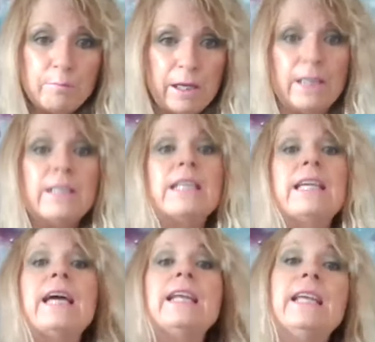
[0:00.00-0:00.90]
me to
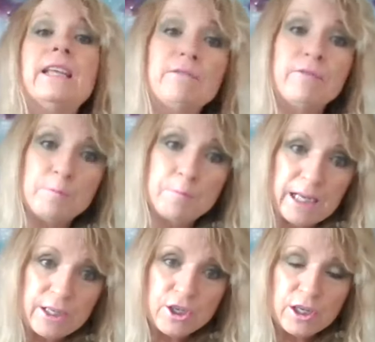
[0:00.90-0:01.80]
get
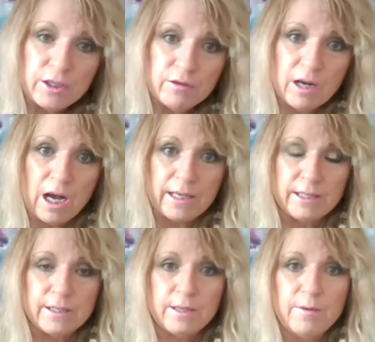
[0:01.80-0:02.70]
information, you
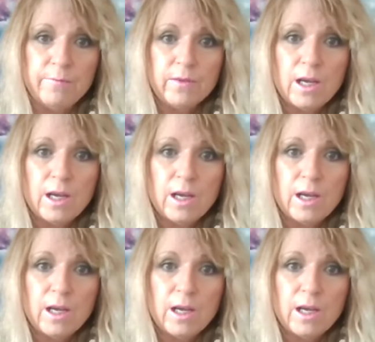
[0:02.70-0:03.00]
guys.